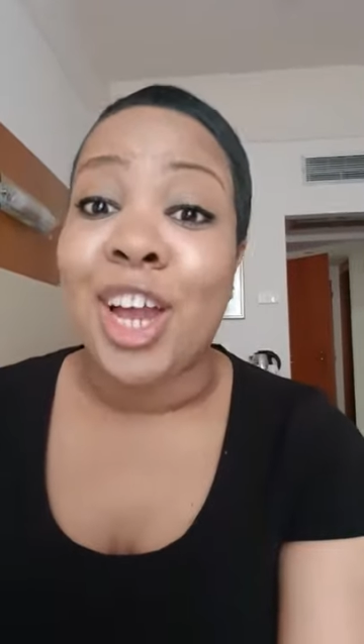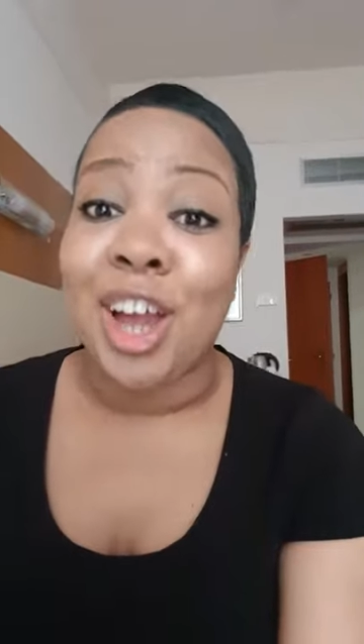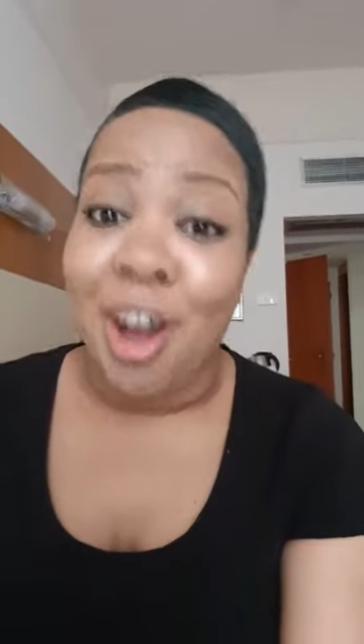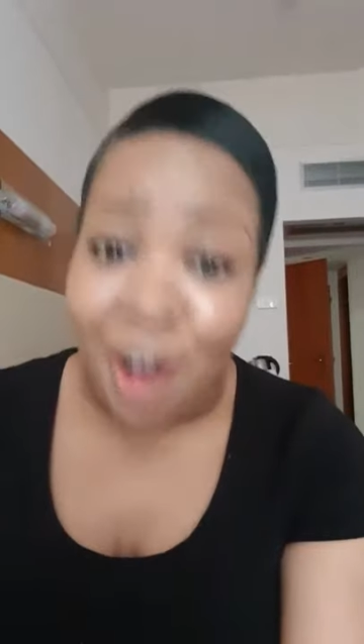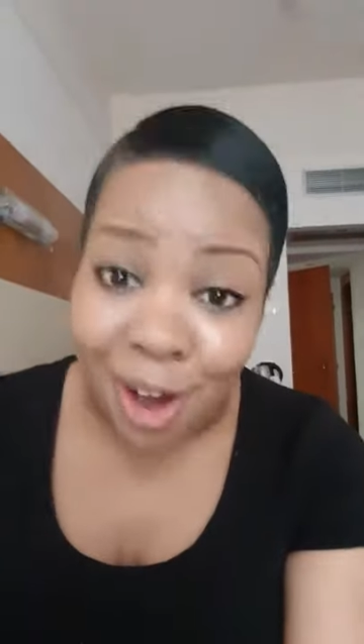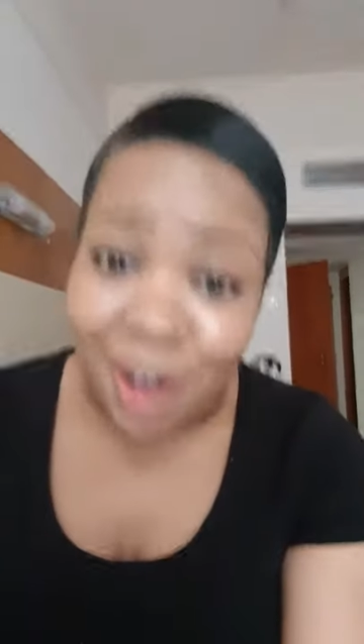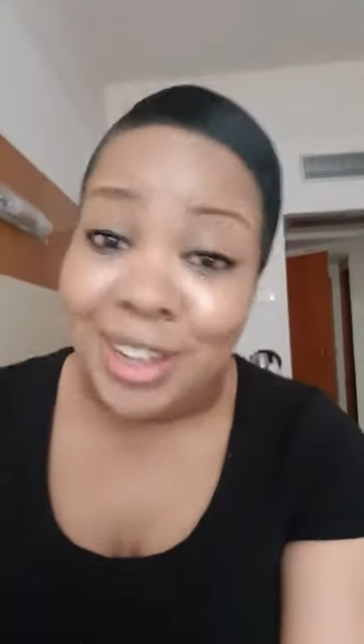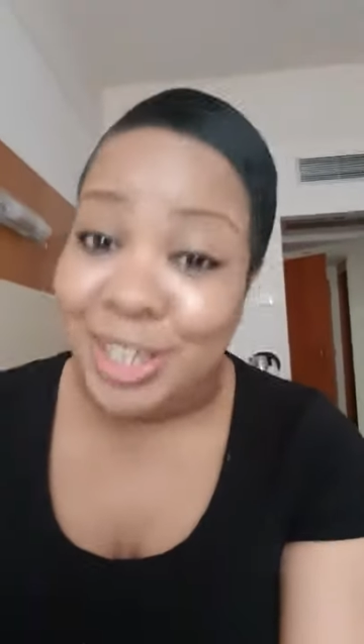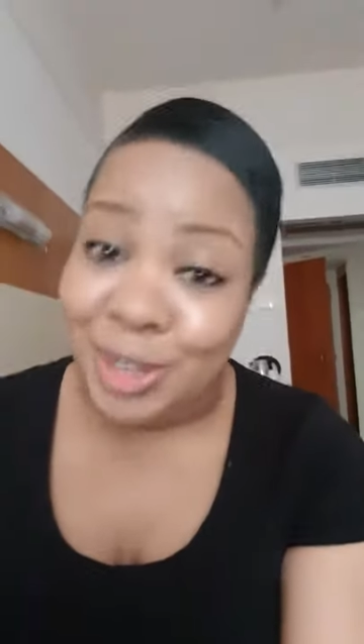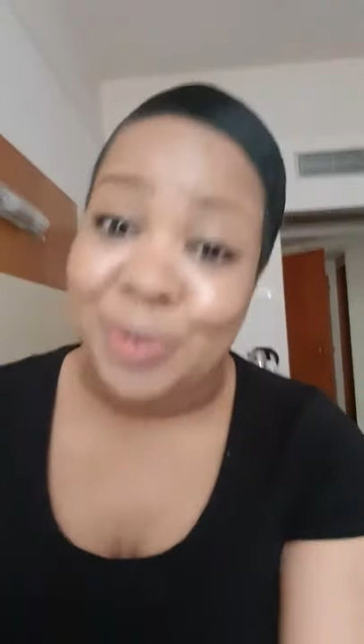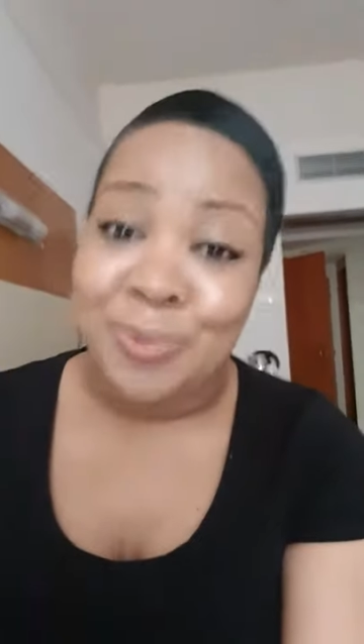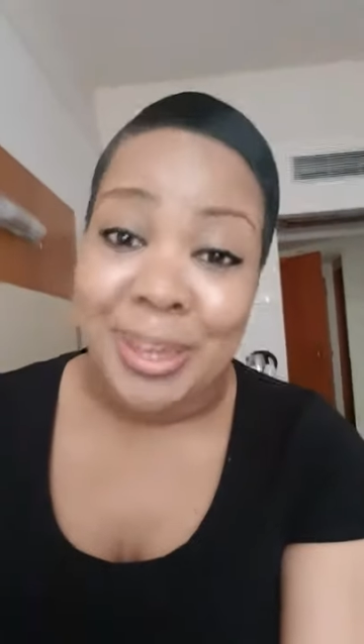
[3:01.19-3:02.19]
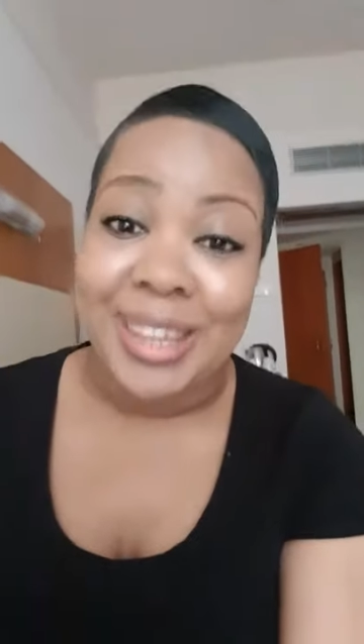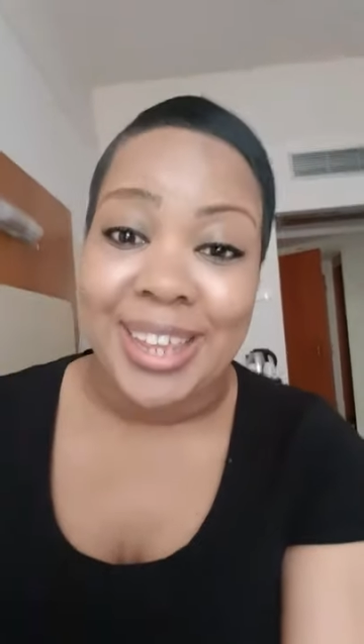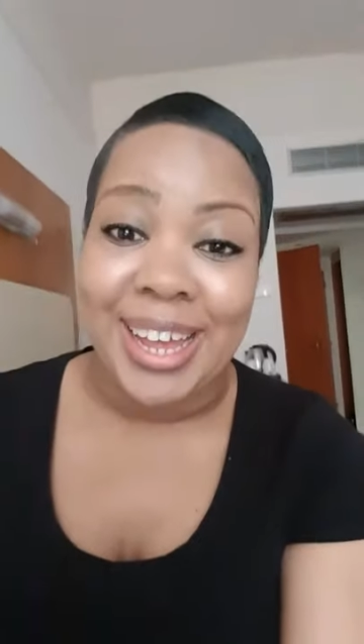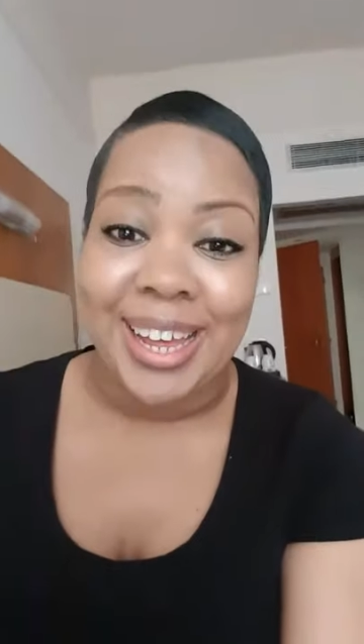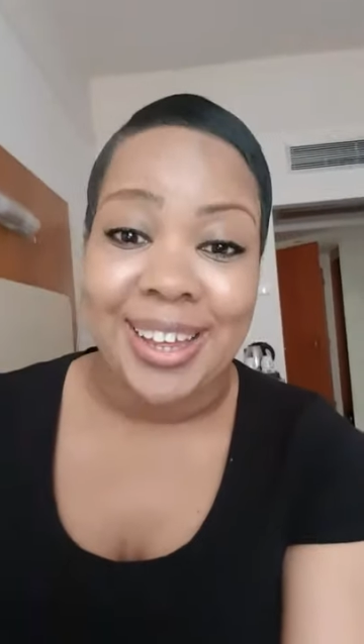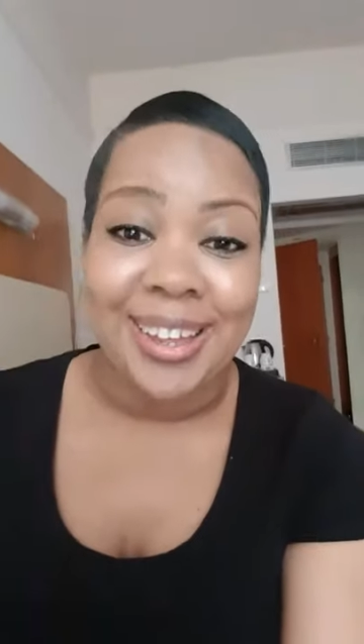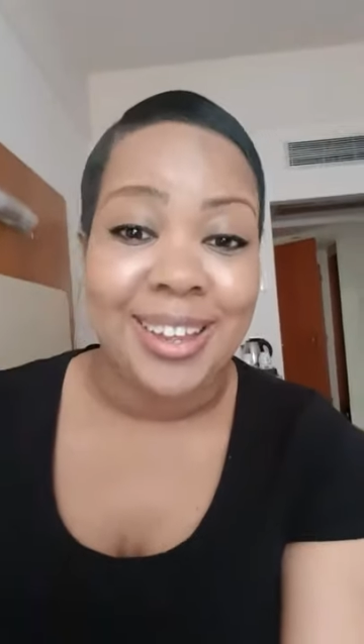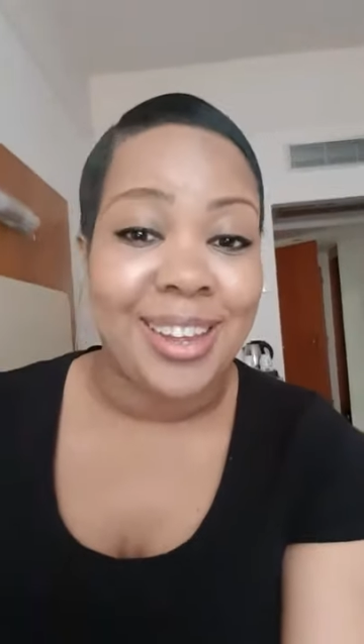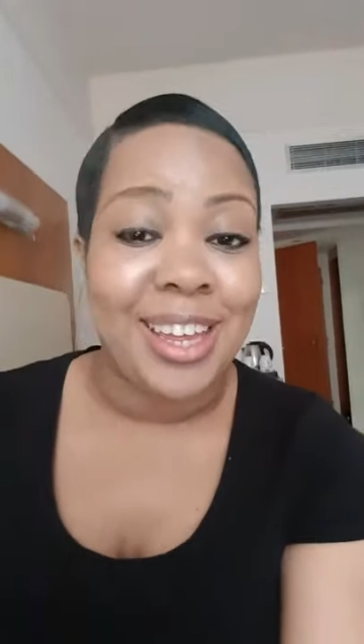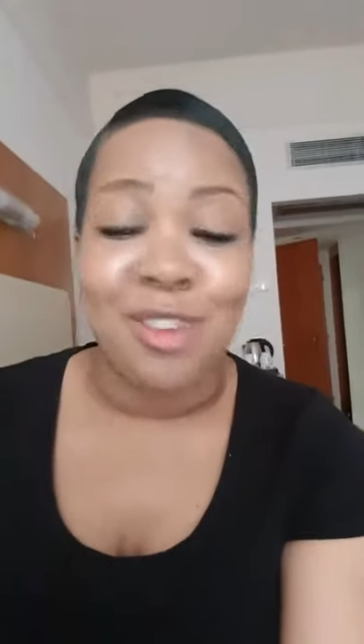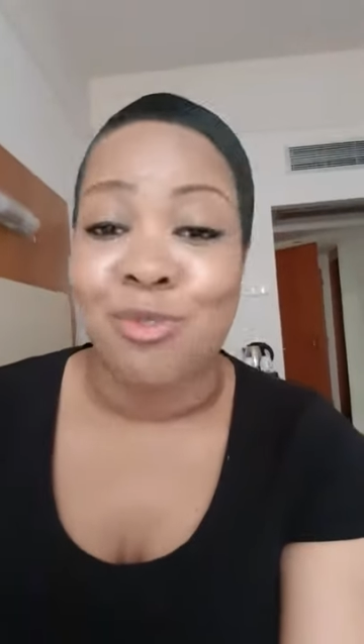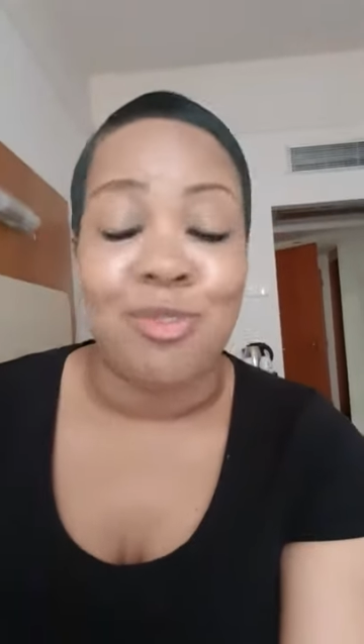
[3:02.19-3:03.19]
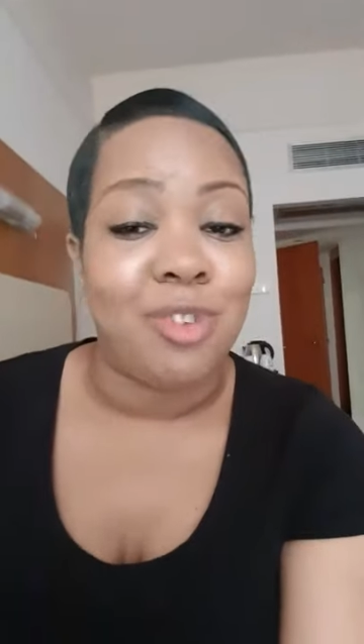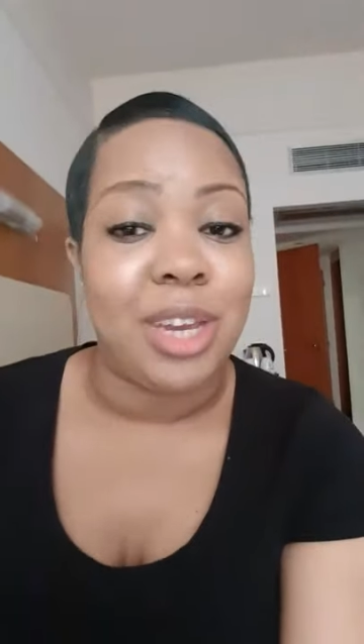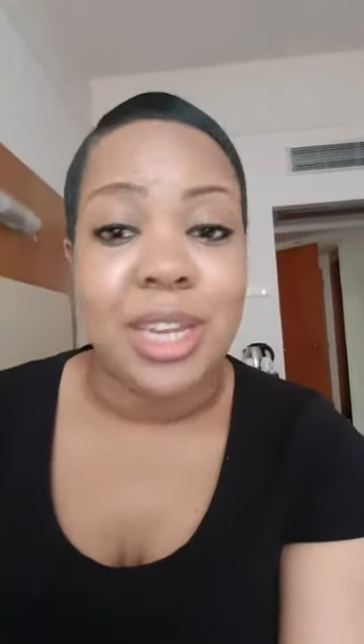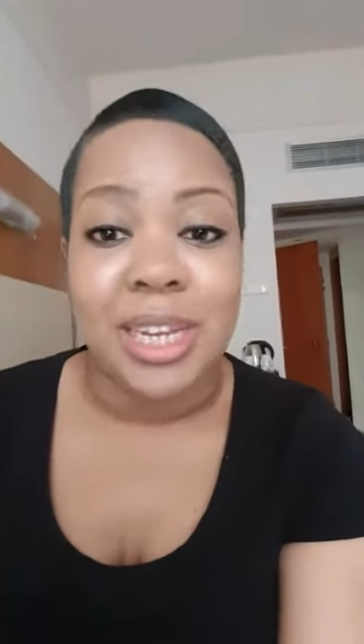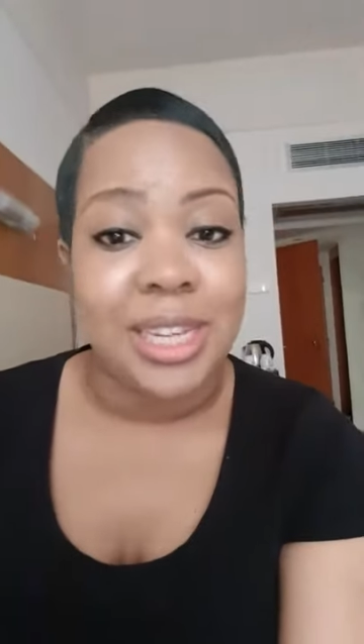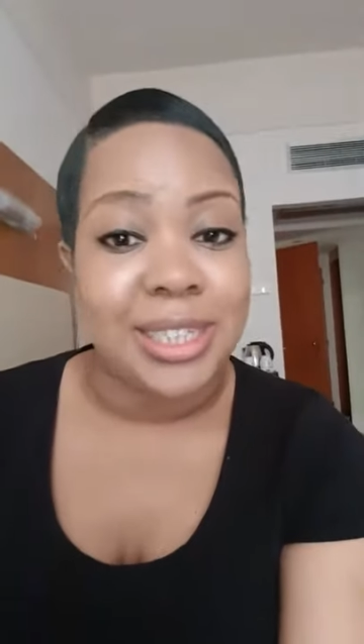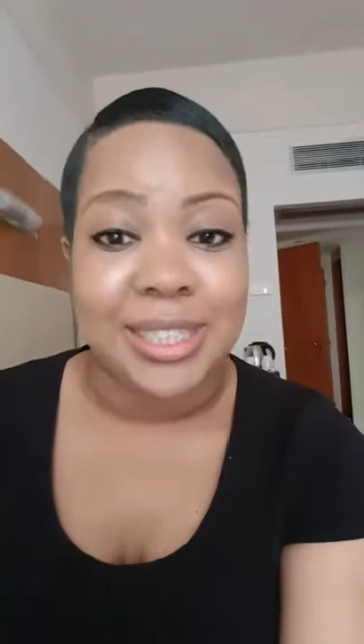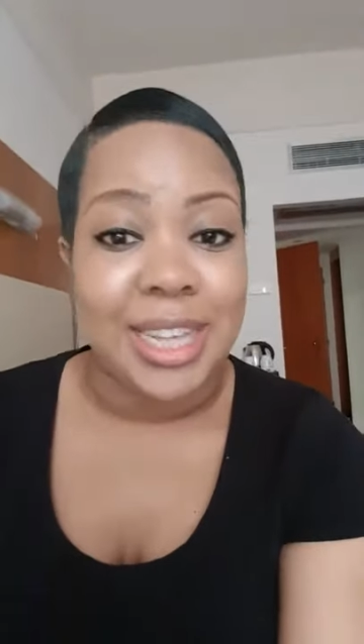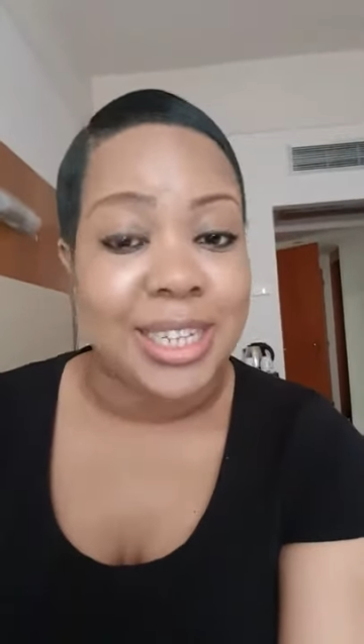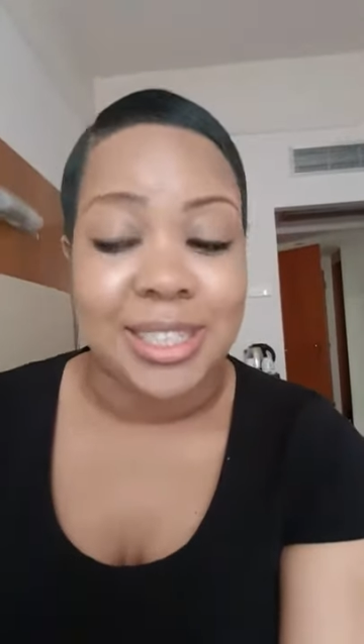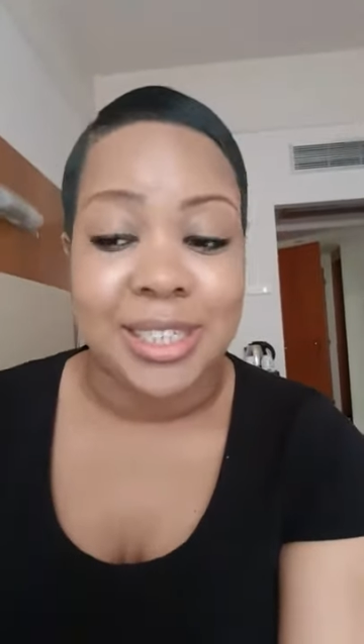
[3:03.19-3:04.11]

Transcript: can't you be that? It really is that